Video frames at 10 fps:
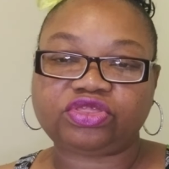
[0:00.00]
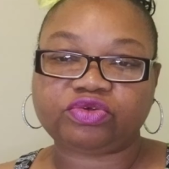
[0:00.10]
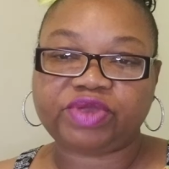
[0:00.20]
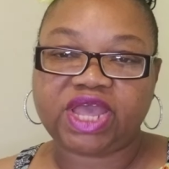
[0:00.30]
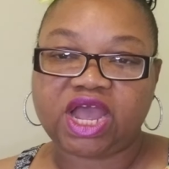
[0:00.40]

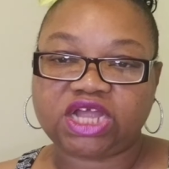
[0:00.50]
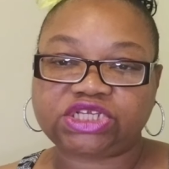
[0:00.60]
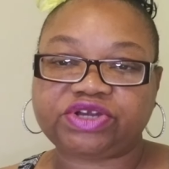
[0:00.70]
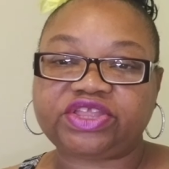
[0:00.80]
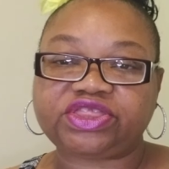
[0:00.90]

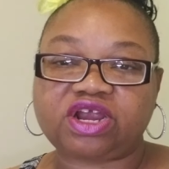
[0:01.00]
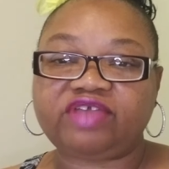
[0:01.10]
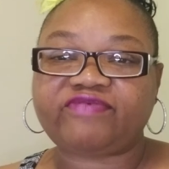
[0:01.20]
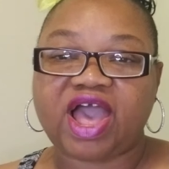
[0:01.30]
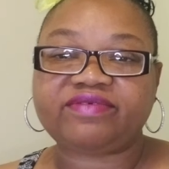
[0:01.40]

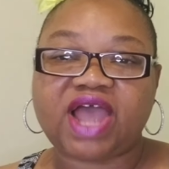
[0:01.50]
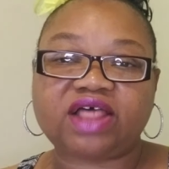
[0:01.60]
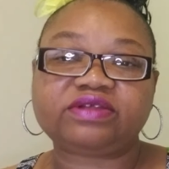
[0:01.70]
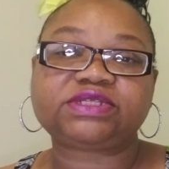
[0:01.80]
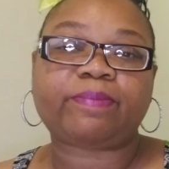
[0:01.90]

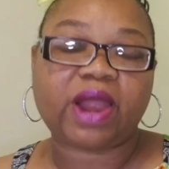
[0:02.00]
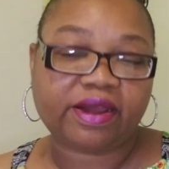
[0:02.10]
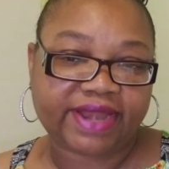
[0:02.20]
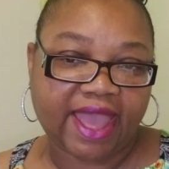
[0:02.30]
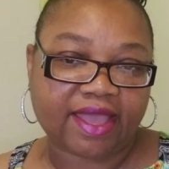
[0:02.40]
$335
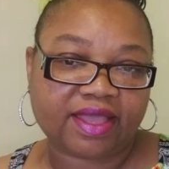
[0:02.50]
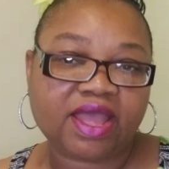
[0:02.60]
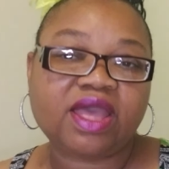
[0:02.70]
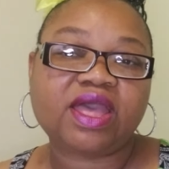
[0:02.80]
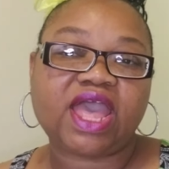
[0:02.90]
per day
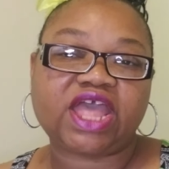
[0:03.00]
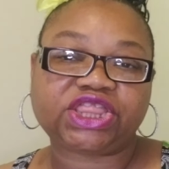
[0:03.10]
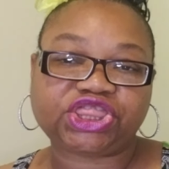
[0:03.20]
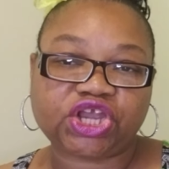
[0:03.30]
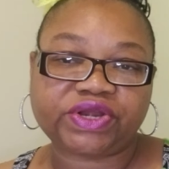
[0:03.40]

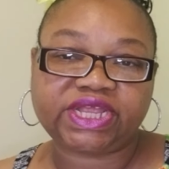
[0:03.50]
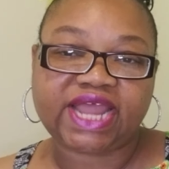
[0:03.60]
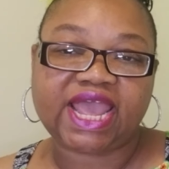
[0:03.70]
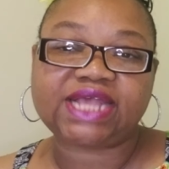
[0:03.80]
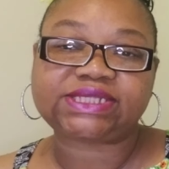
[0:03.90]
at 30
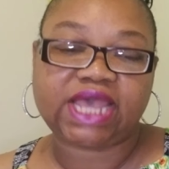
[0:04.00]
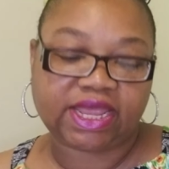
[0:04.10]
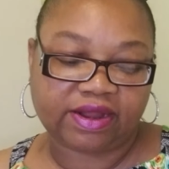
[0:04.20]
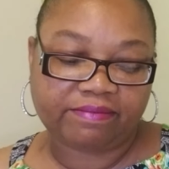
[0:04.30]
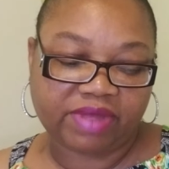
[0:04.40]
days
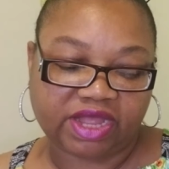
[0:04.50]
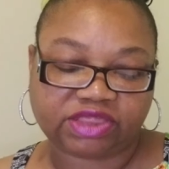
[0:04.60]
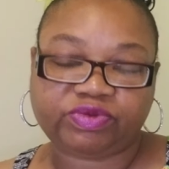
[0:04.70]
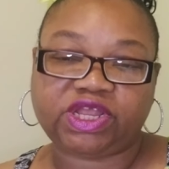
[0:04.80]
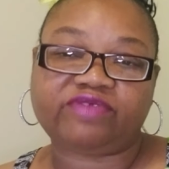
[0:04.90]
in a
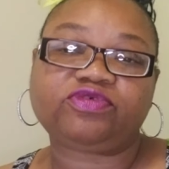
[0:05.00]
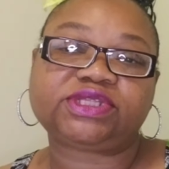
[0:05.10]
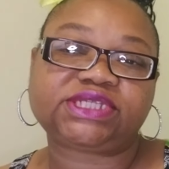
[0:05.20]
month would give you